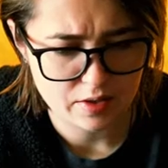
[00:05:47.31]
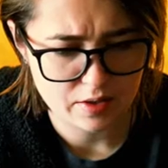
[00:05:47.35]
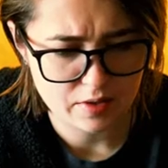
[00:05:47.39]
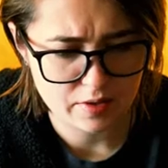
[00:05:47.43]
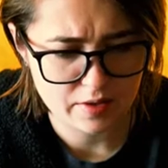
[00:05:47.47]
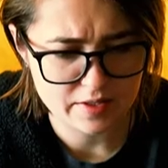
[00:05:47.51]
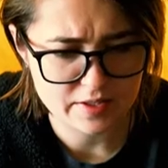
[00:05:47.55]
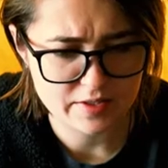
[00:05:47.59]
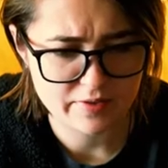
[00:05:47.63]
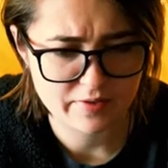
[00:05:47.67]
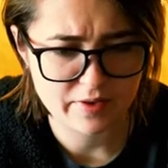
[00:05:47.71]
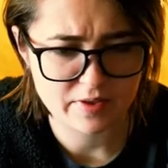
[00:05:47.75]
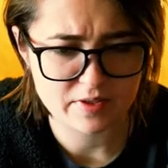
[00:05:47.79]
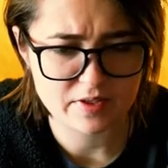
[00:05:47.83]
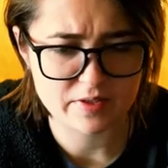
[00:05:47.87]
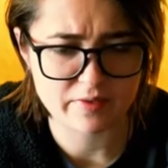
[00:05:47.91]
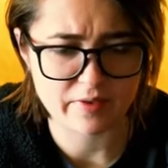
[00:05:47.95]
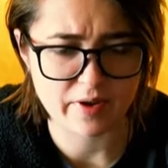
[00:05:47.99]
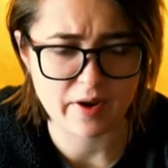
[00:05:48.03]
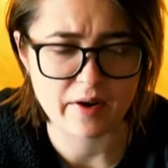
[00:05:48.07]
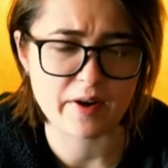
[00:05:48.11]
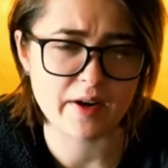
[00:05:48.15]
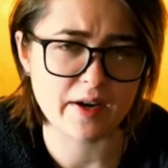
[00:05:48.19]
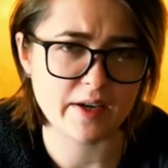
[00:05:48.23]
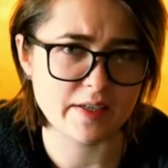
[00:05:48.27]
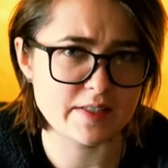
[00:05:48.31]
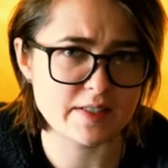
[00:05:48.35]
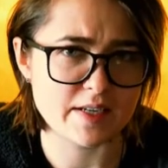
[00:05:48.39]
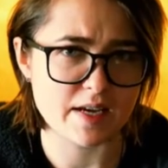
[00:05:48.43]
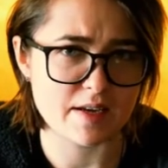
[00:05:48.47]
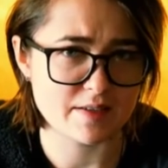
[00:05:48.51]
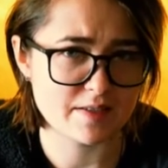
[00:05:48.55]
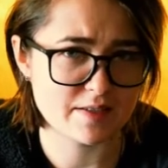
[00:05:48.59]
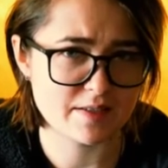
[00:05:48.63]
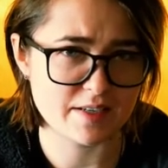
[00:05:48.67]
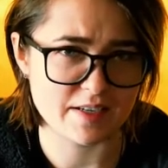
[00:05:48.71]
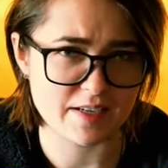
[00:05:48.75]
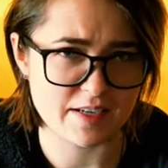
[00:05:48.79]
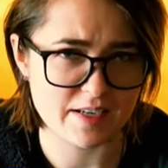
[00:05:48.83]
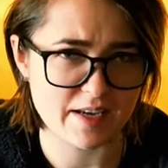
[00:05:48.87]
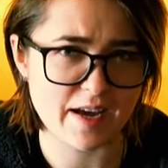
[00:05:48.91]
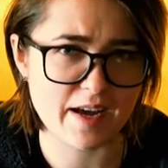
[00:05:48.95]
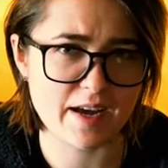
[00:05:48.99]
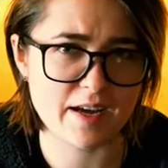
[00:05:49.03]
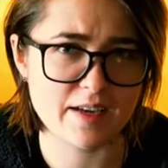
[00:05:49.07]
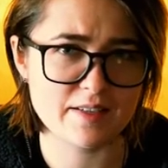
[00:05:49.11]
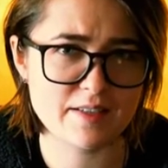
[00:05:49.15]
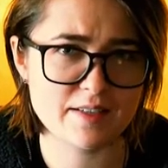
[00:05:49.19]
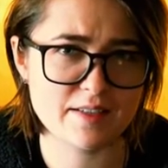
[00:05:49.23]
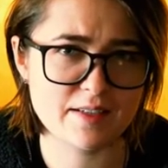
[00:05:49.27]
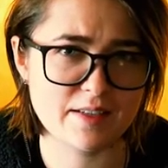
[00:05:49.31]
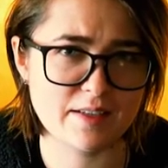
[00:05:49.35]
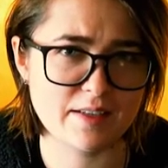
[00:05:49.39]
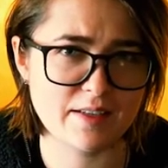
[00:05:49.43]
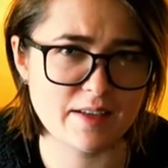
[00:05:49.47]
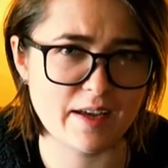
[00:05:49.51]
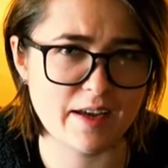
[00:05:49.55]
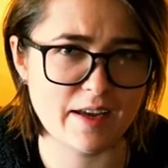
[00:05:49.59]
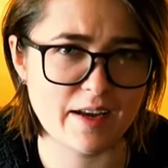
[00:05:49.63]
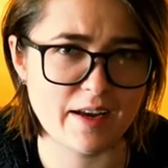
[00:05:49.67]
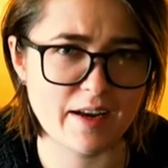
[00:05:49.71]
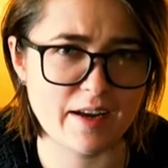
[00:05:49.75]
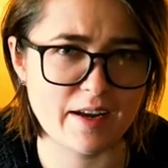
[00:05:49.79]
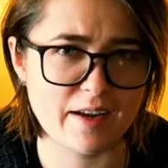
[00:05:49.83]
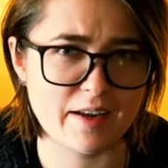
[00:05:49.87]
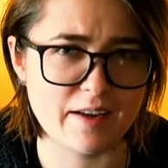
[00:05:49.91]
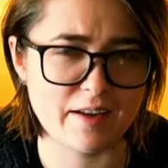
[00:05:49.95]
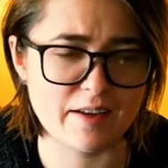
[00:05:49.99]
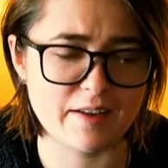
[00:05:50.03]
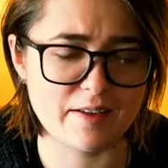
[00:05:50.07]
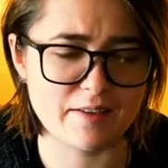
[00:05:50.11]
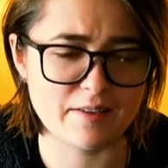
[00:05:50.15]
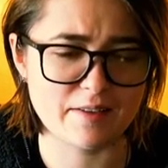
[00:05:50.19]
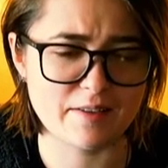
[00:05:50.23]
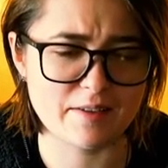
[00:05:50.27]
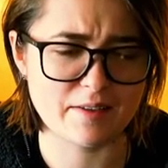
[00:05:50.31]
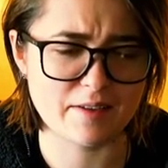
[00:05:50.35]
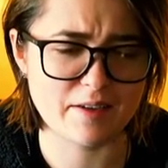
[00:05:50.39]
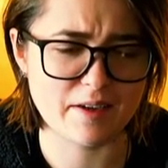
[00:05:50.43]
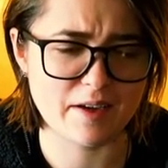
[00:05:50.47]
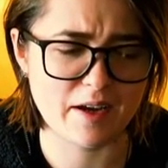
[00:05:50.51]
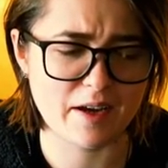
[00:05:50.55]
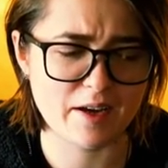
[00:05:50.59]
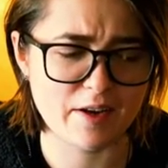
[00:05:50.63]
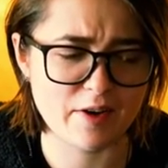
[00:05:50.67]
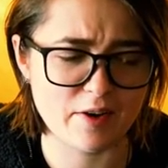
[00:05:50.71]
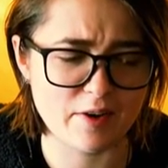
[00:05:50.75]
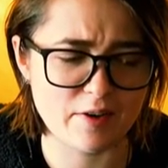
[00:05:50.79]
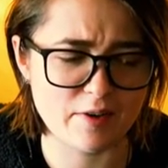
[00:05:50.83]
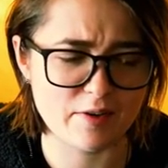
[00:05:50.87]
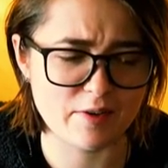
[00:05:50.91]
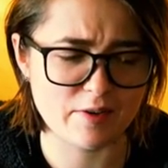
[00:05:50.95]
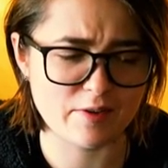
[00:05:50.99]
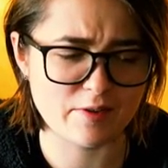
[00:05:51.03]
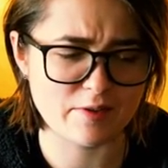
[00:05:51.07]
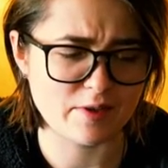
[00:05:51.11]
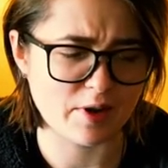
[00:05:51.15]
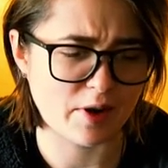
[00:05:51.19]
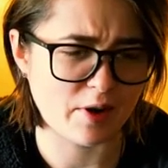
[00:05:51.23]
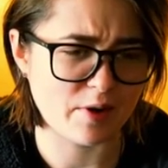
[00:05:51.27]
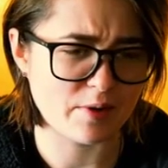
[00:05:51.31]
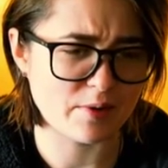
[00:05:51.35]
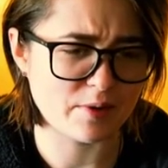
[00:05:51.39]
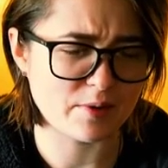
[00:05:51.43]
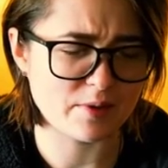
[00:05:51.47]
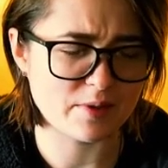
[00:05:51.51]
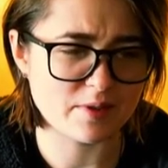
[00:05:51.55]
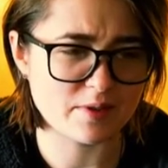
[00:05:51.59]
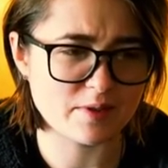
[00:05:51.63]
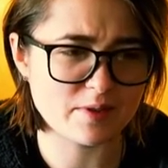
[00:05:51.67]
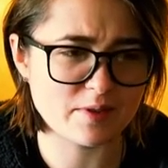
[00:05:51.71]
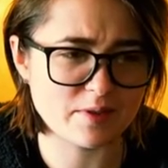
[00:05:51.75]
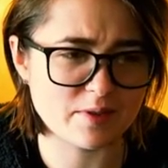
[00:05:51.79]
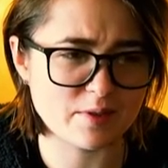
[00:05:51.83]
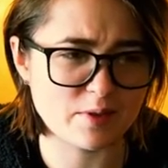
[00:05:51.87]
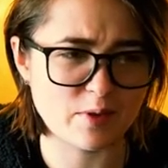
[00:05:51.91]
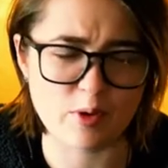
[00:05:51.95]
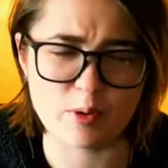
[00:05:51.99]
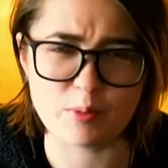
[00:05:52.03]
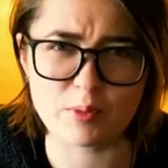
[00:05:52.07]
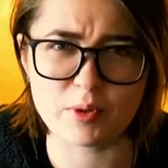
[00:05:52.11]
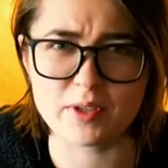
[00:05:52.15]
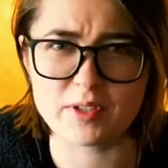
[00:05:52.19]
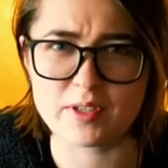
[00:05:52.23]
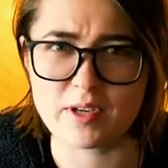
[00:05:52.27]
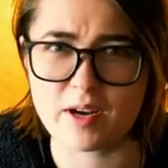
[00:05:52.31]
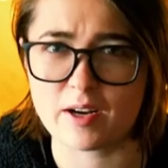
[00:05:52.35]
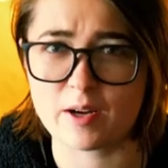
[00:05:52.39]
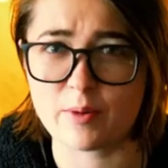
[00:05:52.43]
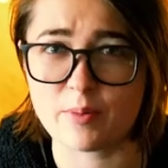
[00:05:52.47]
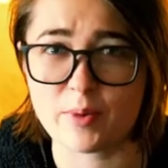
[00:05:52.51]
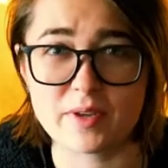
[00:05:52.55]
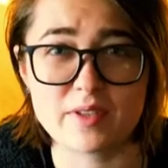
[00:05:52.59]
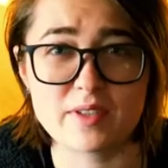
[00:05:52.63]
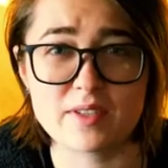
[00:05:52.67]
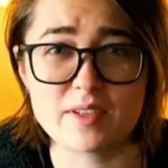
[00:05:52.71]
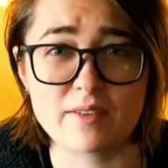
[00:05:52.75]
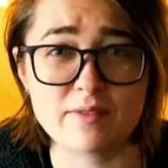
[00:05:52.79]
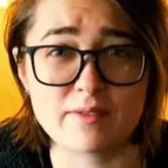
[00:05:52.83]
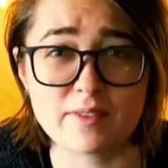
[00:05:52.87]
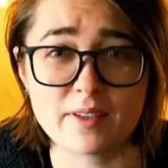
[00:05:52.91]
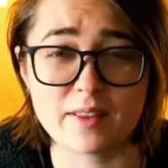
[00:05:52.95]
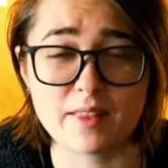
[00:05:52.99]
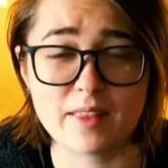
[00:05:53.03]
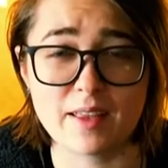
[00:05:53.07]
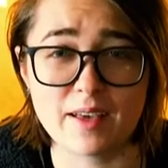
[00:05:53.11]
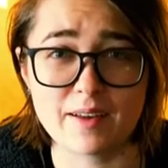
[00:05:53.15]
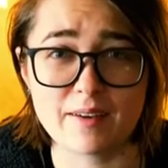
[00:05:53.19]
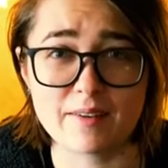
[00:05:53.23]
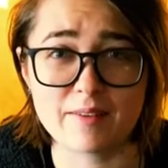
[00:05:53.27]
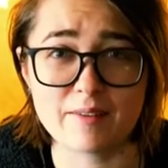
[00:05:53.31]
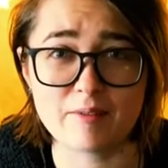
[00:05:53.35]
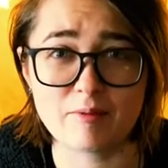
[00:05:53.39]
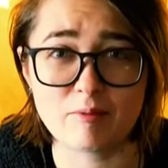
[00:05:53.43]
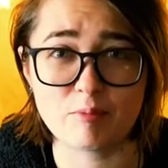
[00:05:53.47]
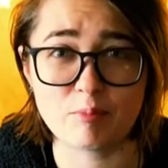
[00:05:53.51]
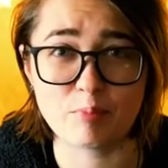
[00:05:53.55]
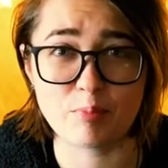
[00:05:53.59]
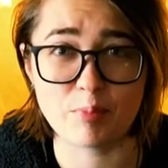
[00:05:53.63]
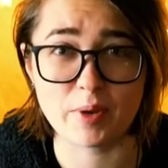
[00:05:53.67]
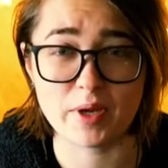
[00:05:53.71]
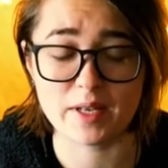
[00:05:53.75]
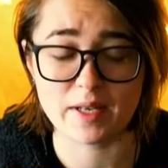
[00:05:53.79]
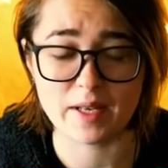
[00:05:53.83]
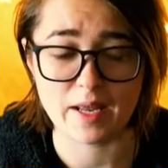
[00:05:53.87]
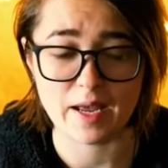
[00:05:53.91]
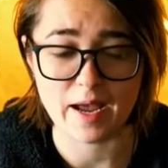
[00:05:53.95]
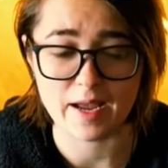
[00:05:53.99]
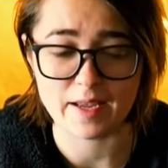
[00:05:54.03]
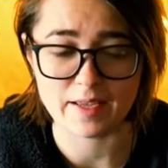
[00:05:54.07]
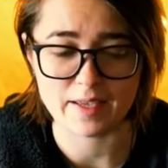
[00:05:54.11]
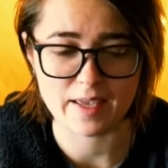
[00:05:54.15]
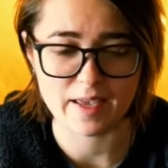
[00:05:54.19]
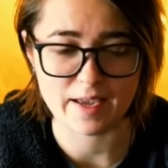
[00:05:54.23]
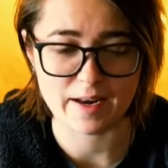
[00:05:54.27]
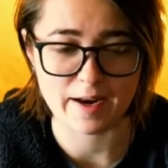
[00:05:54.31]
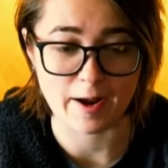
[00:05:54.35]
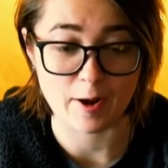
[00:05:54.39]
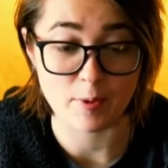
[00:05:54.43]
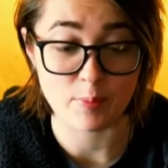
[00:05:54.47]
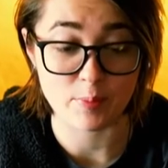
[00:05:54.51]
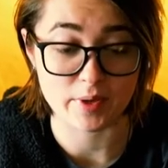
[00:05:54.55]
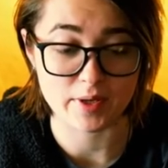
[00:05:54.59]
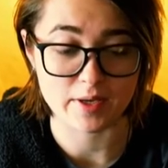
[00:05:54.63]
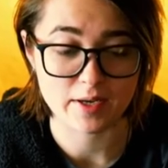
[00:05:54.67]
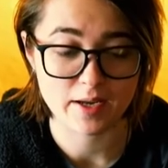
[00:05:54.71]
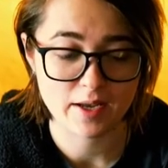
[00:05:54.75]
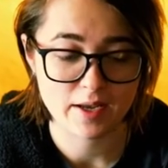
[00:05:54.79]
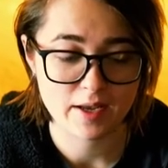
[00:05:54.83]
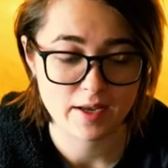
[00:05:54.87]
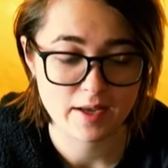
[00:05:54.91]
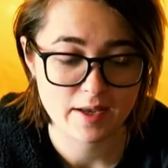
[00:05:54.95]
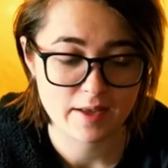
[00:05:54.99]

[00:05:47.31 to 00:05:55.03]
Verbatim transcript: this feels very destiny-esque, and I, I don't normally talk about stuff like that, but I can't help it.